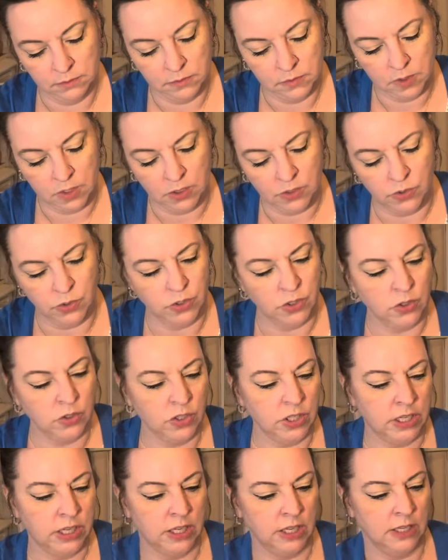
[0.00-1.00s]
there's
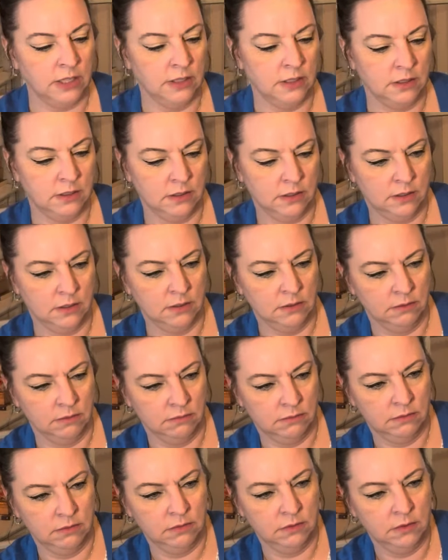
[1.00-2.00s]
usually a,
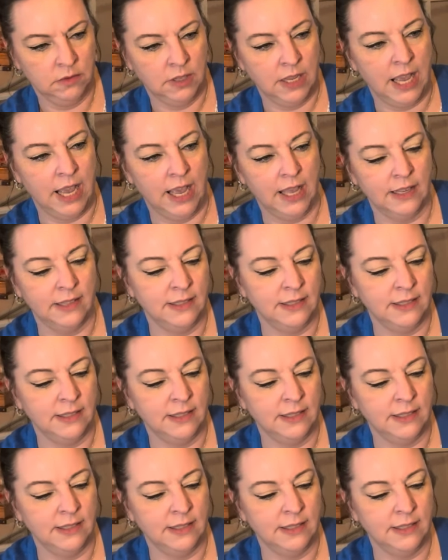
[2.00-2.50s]
yeah,